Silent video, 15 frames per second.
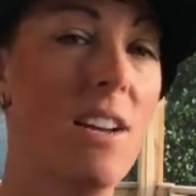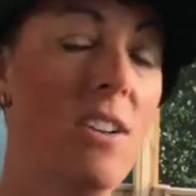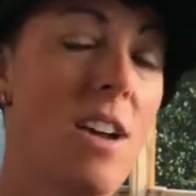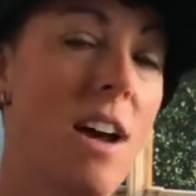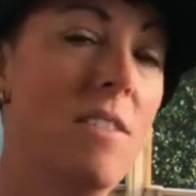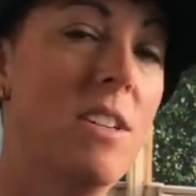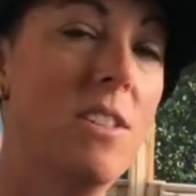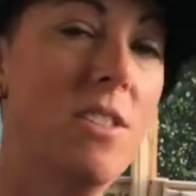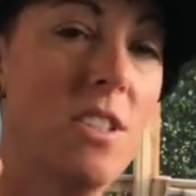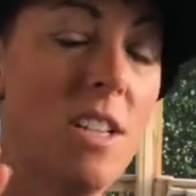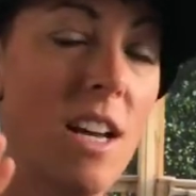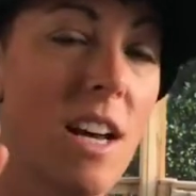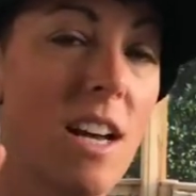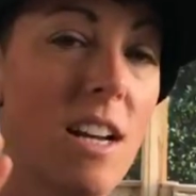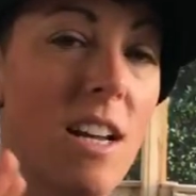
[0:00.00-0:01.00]
you have to
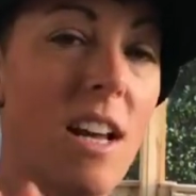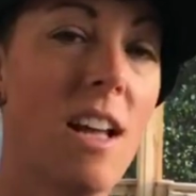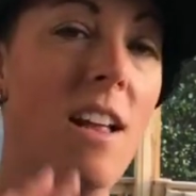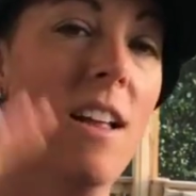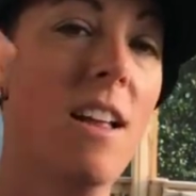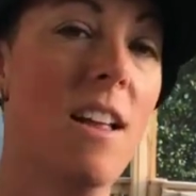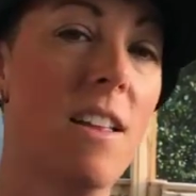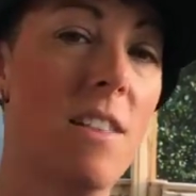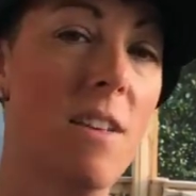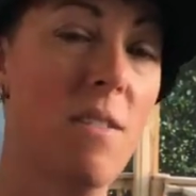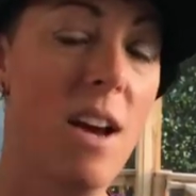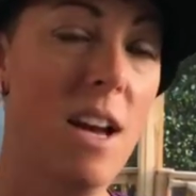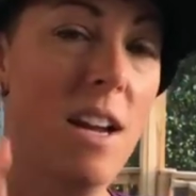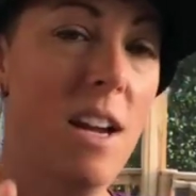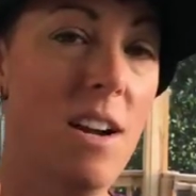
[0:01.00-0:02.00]
understand the
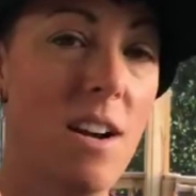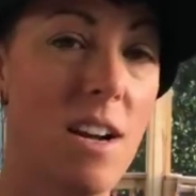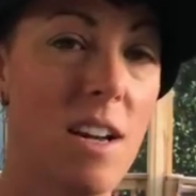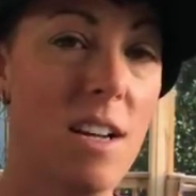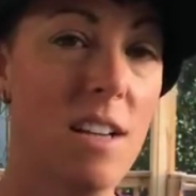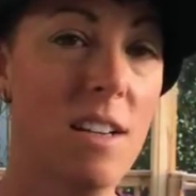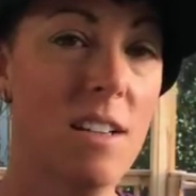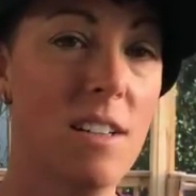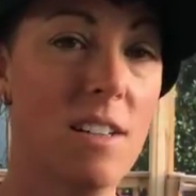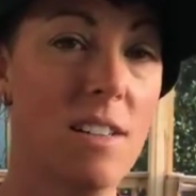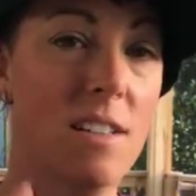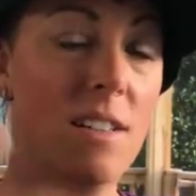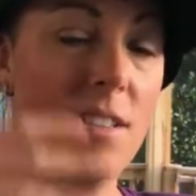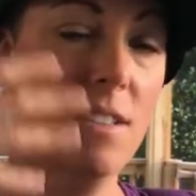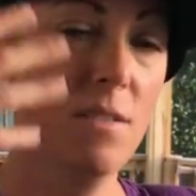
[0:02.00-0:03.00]
veterinarian
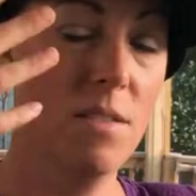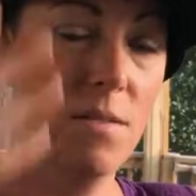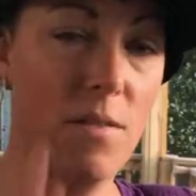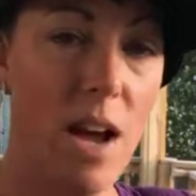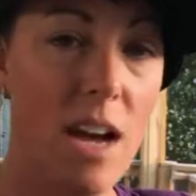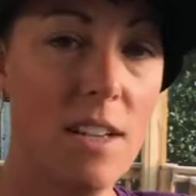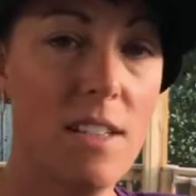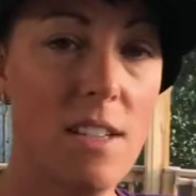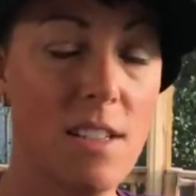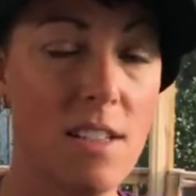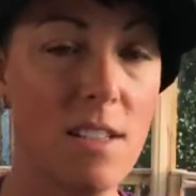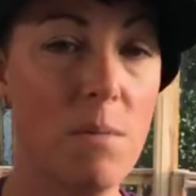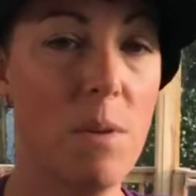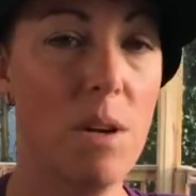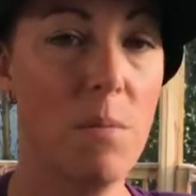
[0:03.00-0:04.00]
vaccines
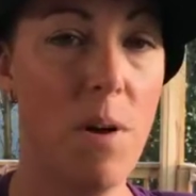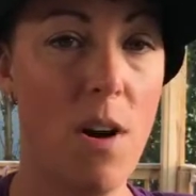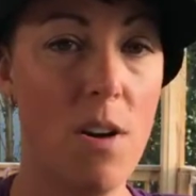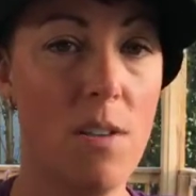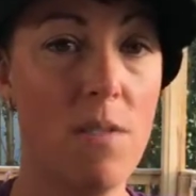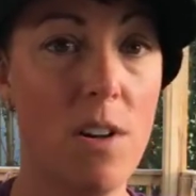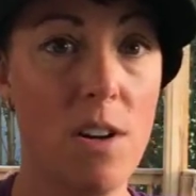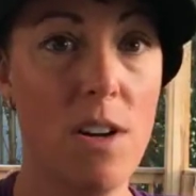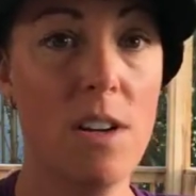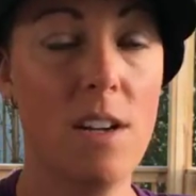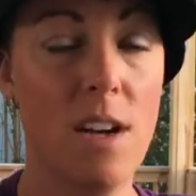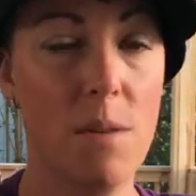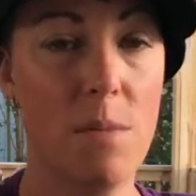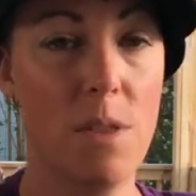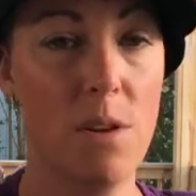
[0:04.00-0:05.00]
is a big part of their
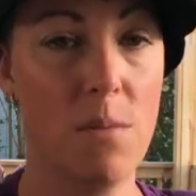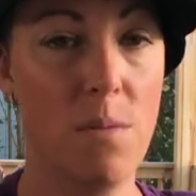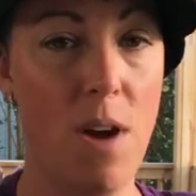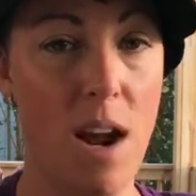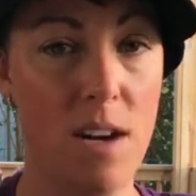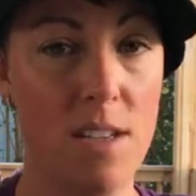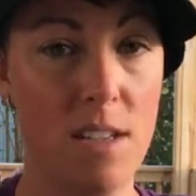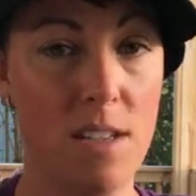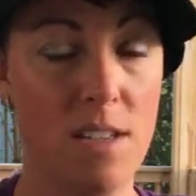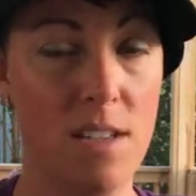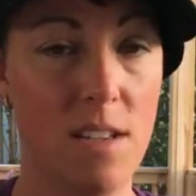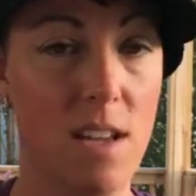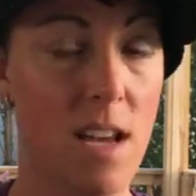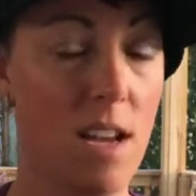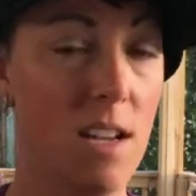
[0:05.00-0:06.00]
income and their
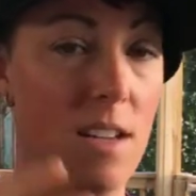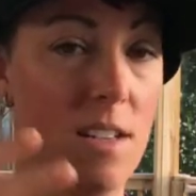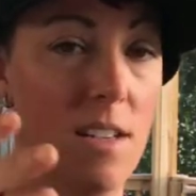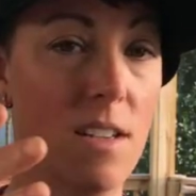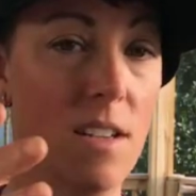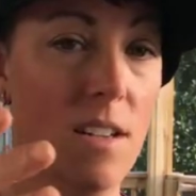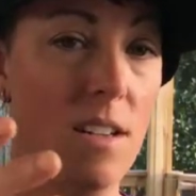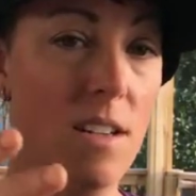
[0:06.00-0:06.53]
practice. And